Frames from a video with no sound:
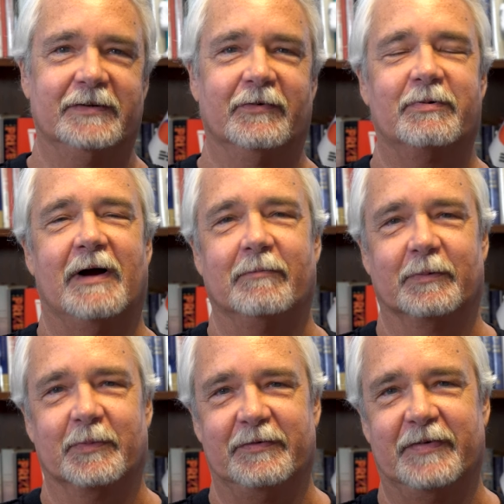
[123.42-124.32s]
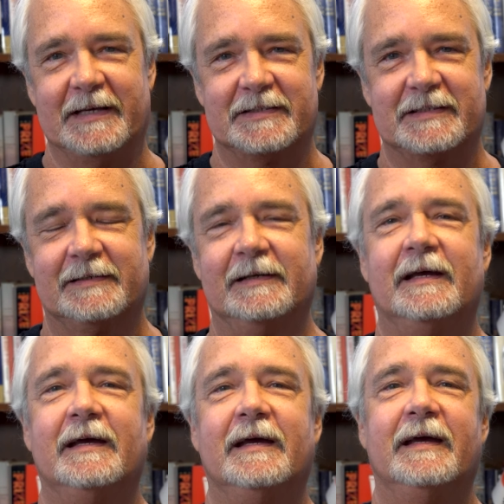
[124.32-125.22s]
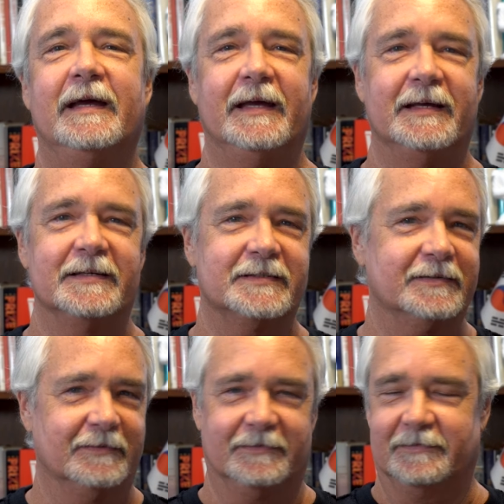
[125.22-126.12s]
to the problem we face is